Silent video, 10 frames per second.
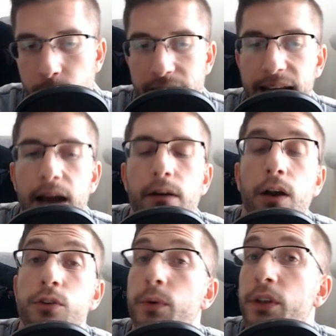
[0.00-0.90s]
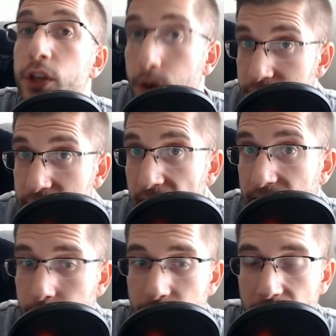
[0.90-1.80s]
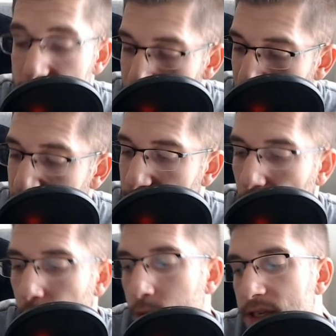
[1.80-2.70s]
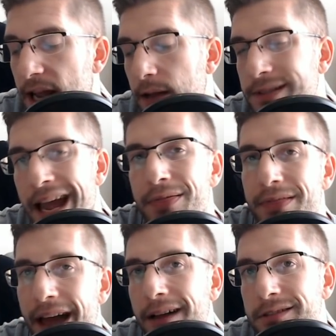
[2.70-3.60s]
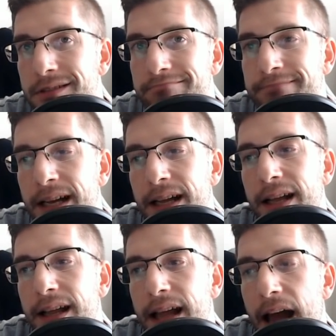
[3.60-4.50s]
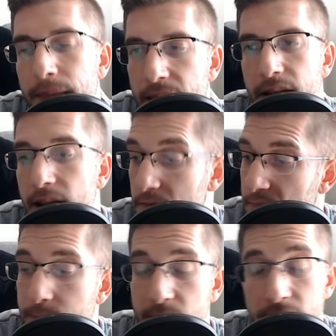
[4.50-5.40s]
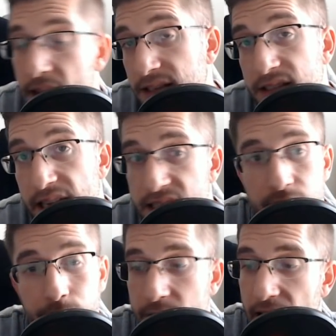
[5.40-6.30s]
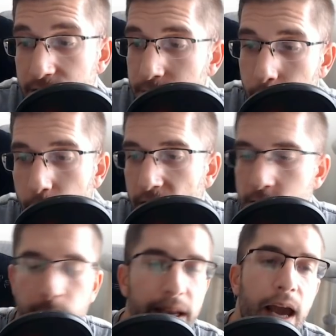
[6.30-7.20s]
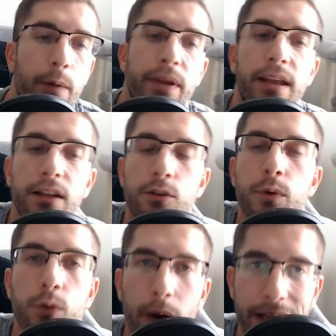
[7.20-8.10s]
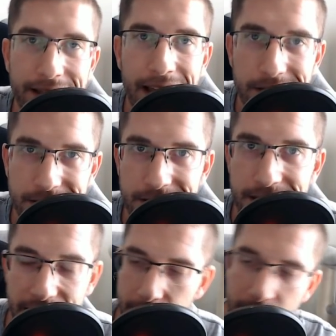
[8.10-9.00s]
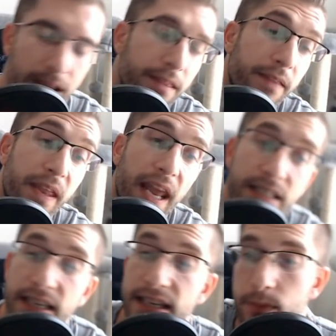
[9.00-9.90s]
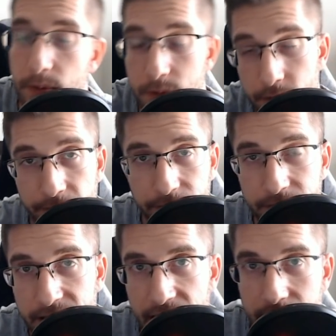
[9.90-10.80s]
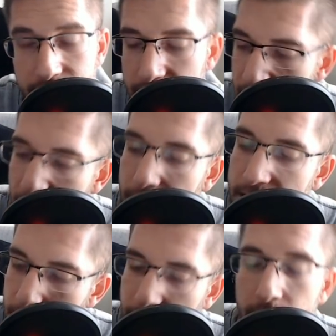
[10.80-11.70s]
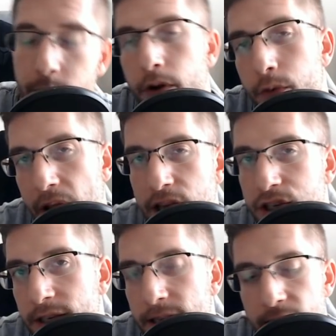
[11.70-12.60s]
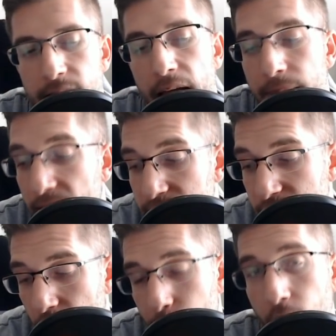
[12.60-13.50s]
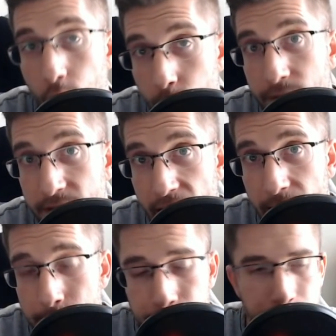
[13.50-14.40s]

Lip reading: we can now go to a new stadium that maybe holds now 10,000. And then maybe in next season, if we get even more XP, now we can get to a 20,000 stadium. Then the next season, we're up to a 50,000. And there's a bit of progression. And then to go along with that,